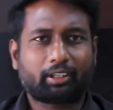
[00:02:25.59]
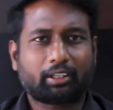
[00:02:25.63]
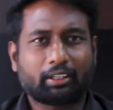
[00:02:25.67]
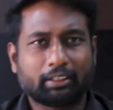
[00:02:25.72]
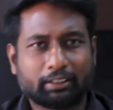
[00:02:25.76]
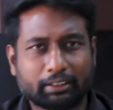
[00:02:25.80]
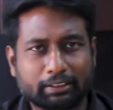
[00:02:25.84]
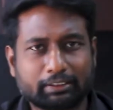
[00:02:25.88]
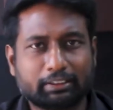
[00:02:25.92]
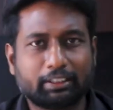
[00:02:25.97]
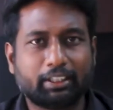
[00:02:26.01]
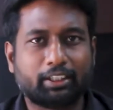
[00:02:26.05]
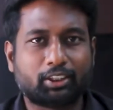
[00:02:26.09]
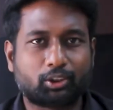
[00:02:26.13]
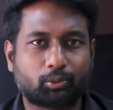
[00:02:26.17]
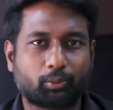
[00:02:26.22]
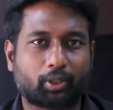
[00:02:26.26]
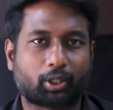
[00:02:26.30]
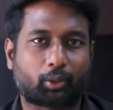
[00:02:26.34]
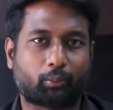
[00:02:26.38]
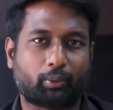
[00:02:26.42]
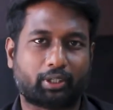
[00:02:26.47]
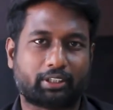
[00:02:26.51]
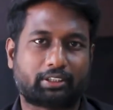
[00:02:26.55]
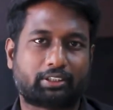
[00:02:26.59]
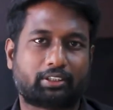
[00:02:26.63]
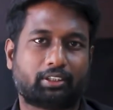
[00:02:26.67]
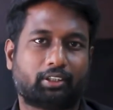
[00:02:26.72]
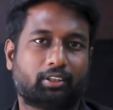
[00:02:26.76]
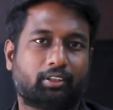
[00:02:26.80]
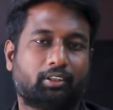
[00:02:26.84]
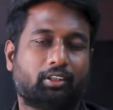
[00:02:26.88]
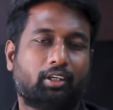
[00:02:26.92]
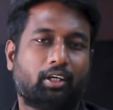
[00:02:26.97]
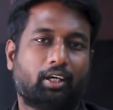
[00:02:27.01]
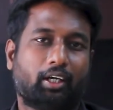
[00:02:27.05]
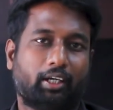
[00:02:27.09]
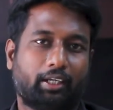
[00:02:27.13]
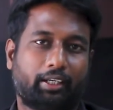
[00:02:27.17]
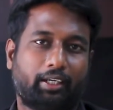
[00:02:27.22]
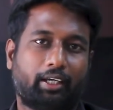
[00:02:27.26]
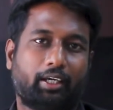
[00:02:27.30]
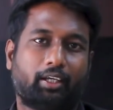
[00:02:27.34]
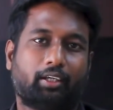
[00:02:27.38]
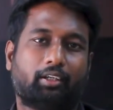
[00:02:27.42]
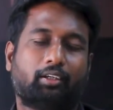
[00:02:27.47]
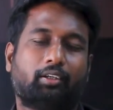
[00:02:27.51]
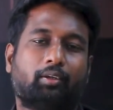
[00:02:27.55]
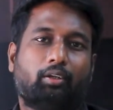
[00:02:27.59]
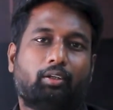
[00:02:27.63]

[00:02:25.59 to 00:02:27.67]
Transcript: This leads to a question again.